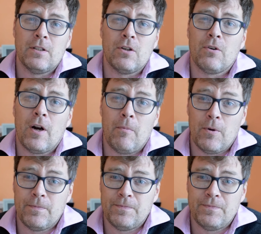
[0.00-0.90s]

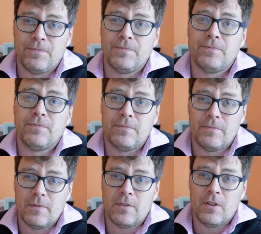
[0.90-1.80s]
incredible.
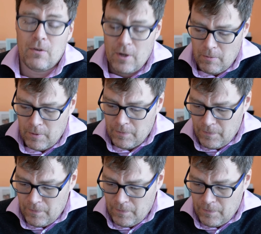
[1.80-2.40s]
It's incredible.